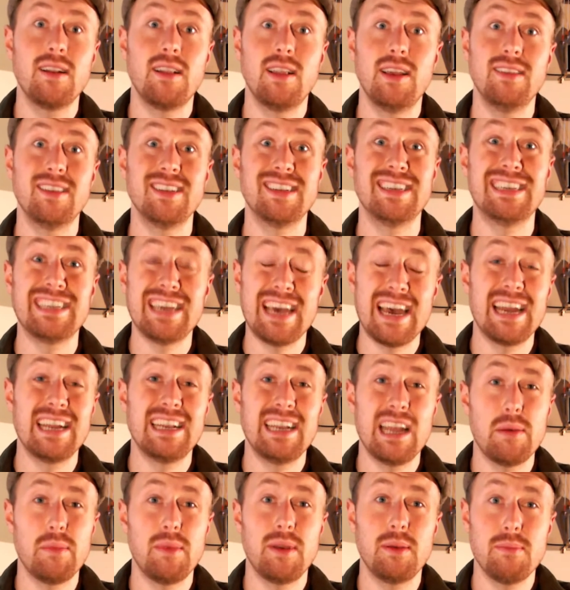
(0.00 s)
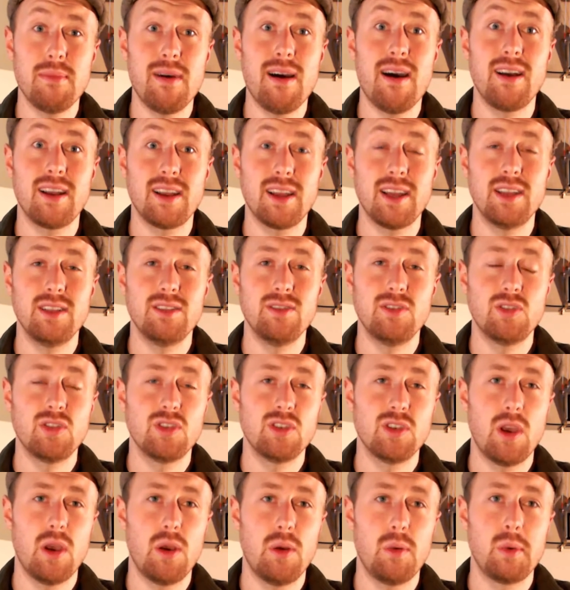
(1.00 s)
the dynamic markings.
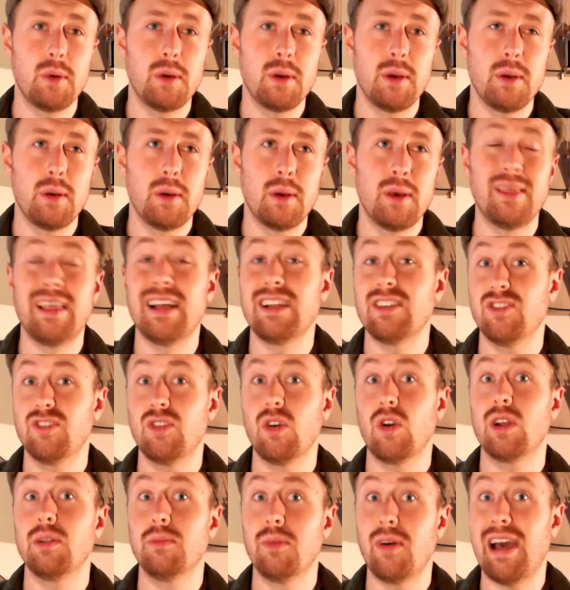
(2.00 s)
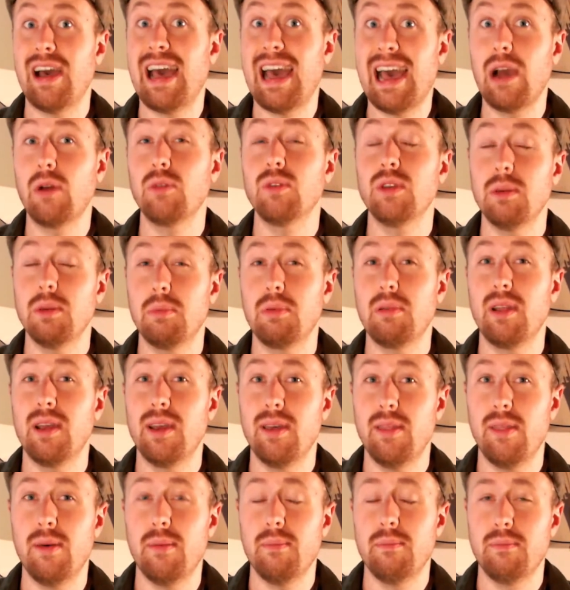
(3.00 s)
So, and that's talking about how you play
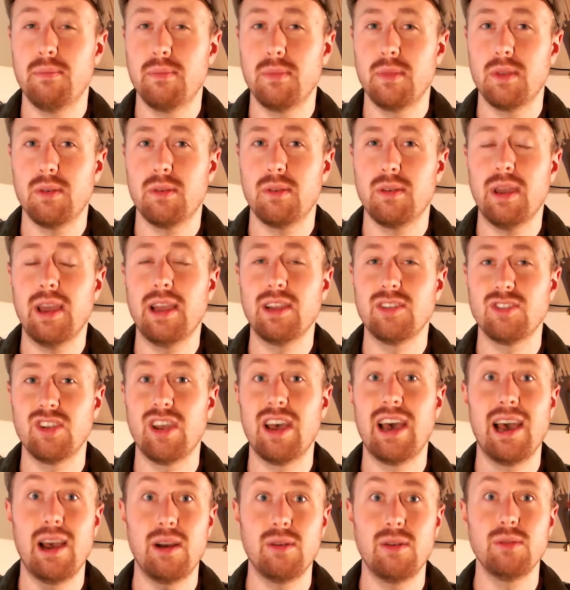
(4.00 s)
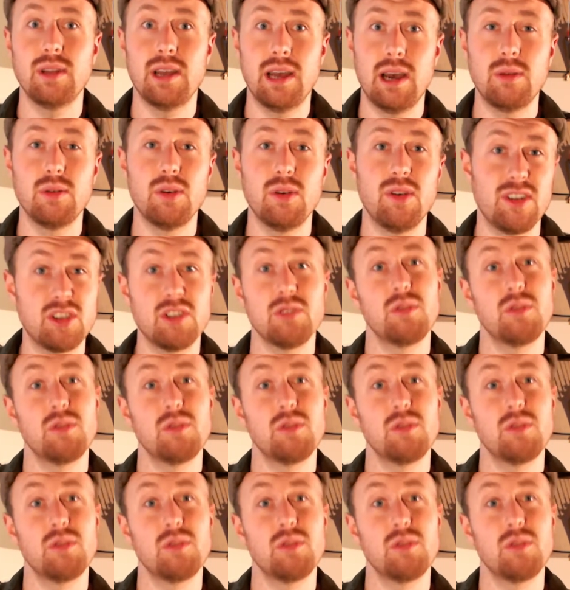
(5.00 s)
them. Okay, so how you're actually the